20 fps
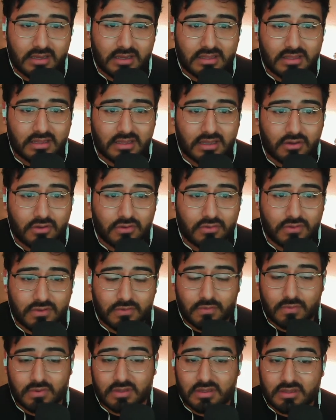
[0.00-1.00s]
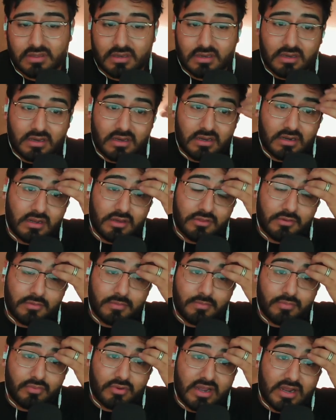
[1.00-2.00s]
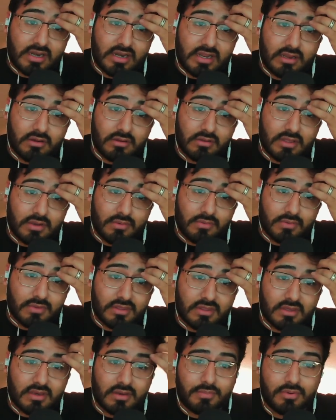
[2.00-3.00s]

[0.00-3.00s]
Snickers was another brand here that was